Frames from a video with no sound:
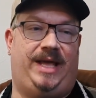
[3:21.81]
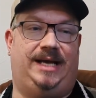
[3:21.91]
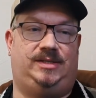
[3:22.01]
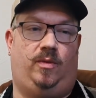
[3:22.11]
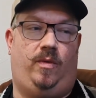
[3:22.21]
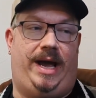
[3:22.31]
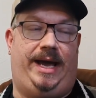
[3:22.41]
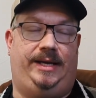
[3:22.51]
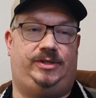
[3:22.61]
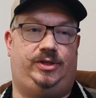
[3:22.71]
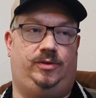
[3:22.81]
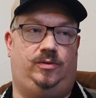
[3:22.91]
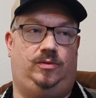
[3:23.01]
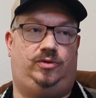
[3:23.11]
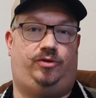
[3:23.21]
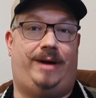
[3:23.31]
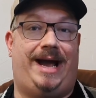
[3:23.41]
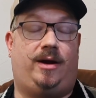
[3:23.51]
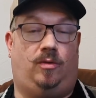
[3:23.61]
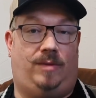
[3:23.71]
as a way to
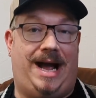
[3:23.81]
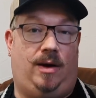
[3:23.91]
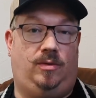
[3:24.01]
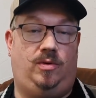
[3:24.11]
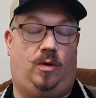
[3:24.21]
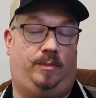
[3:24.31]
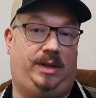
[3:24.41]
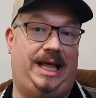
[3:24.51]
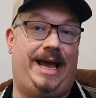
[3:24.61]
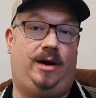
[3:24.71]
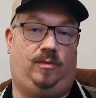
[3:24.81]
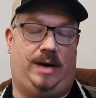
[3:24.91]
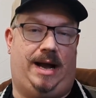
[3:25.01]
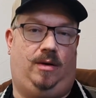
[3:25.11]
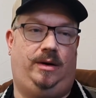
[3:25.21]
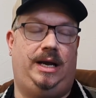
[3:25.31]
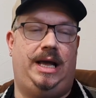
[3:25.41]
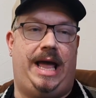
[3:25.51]
track a route or plan a route